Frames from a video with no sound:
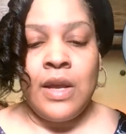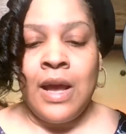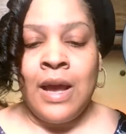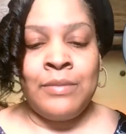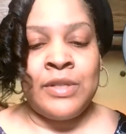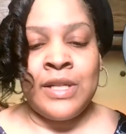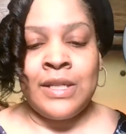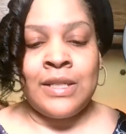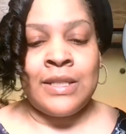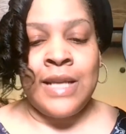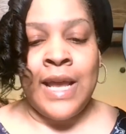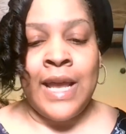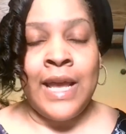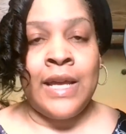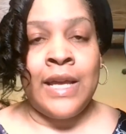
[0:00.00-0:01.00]
I'm just
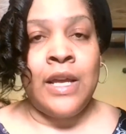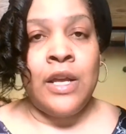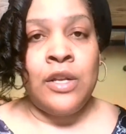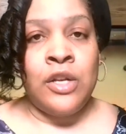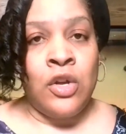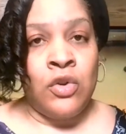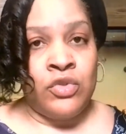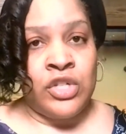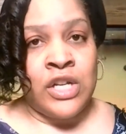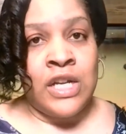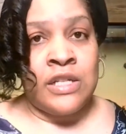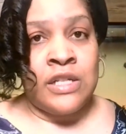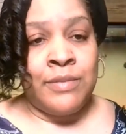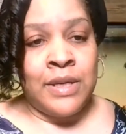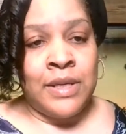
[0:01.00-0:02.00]
saying, no
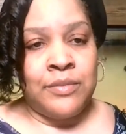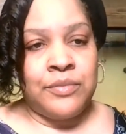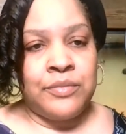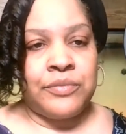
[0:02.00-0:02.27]
judgment.